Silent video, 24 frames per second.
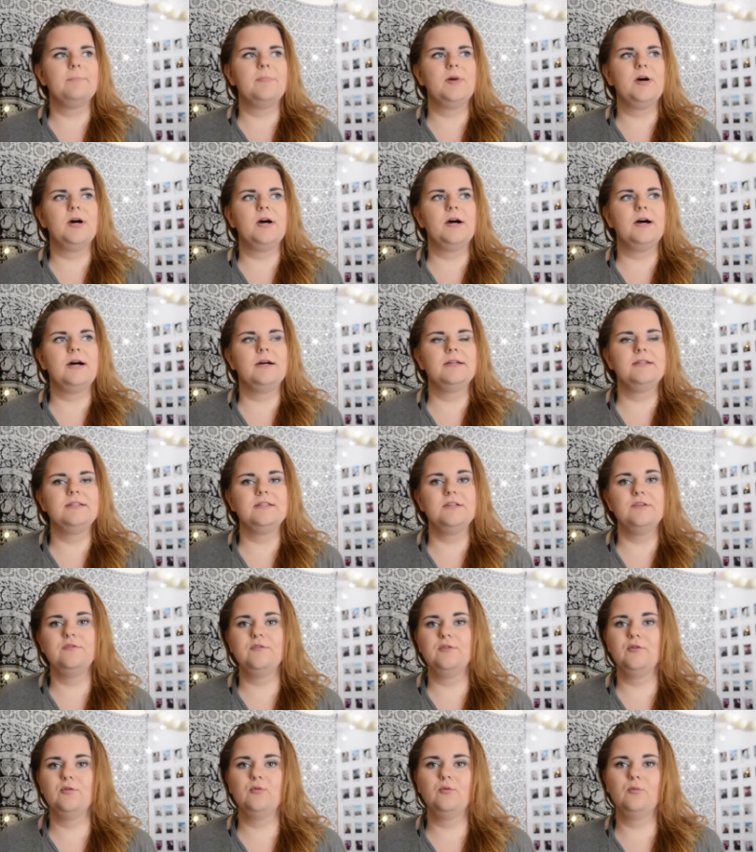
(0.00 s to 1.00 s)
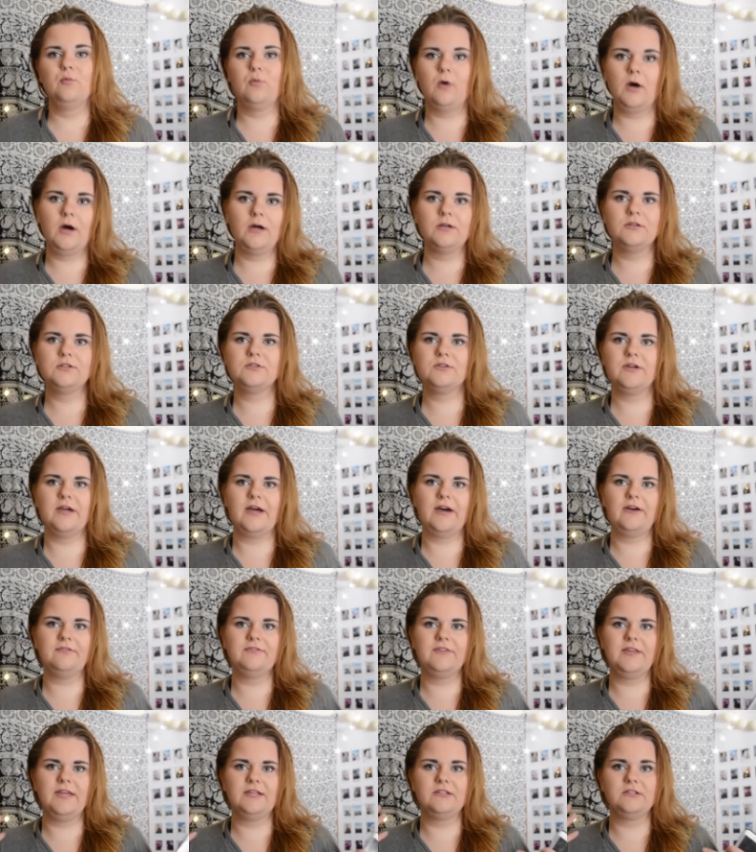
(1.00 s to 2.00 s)
but if you want to
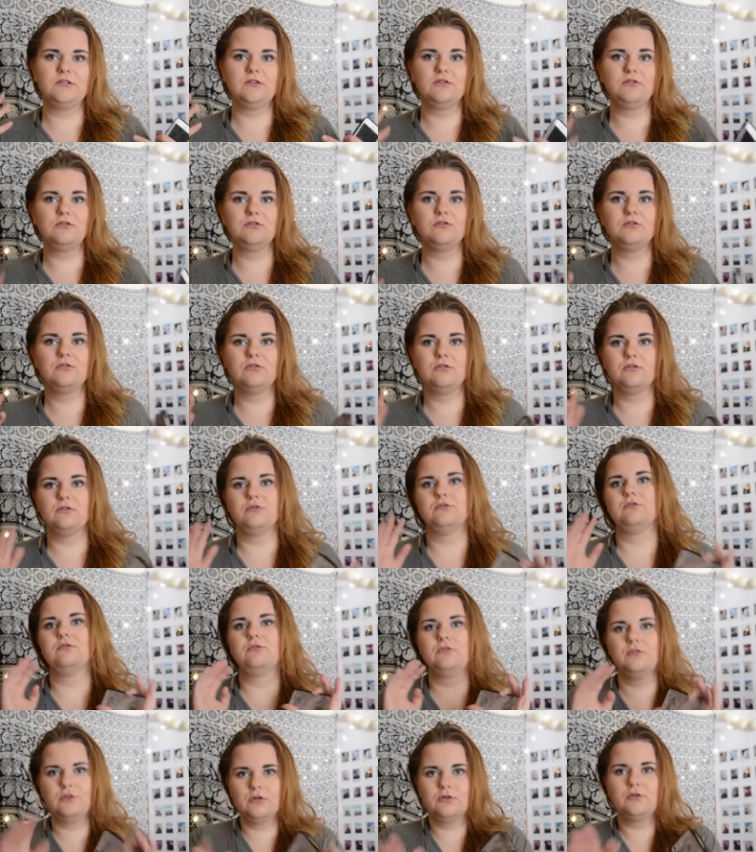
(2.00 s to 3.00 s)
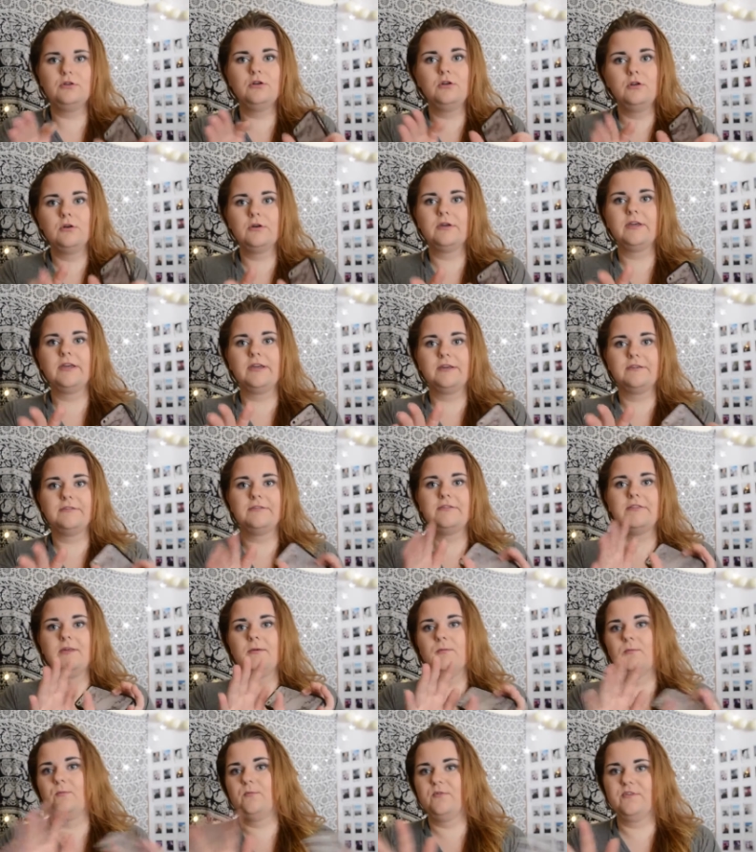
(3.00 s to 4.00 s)
have that good good good looking
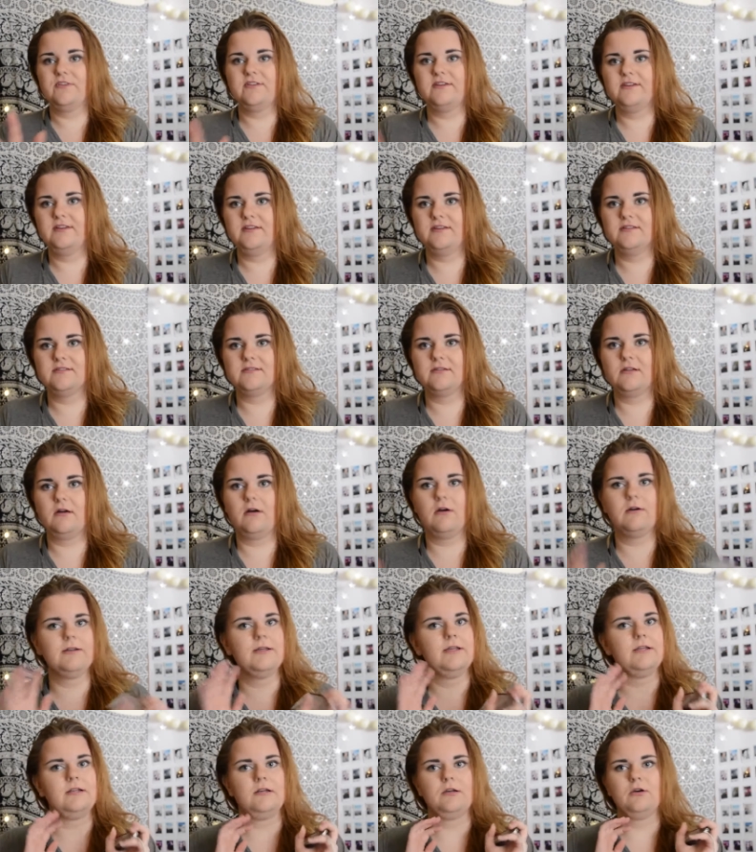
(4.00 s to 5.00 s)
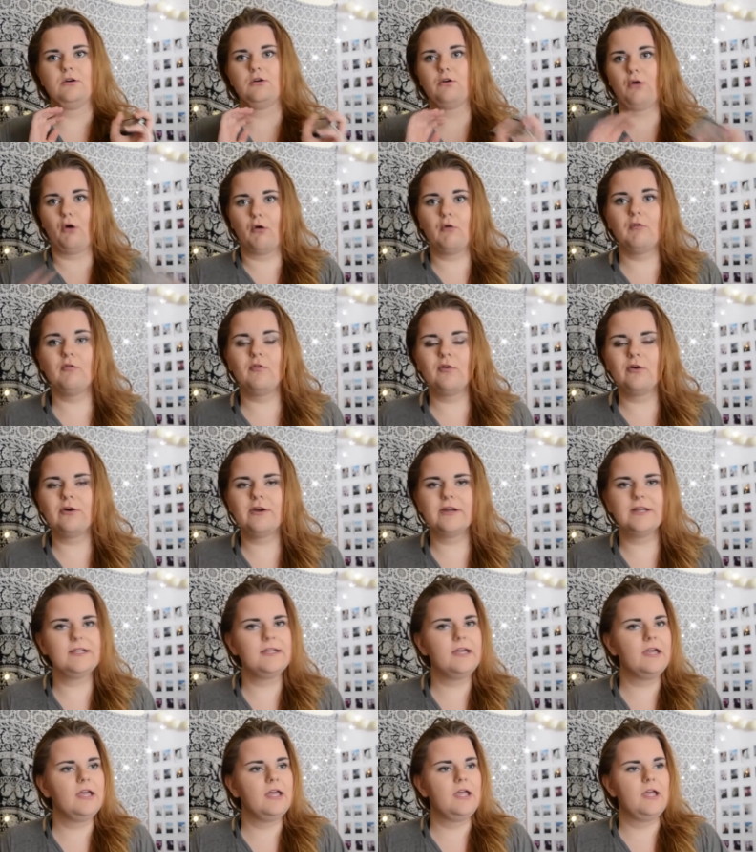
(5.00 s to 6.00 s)
theme with a DSLR then go for
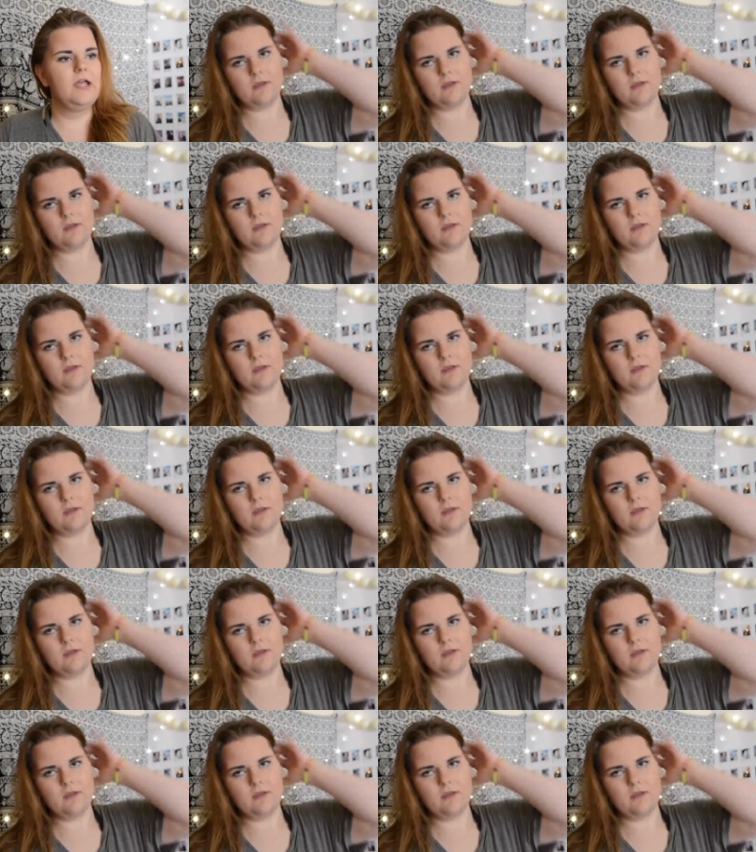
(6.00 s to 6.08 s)
it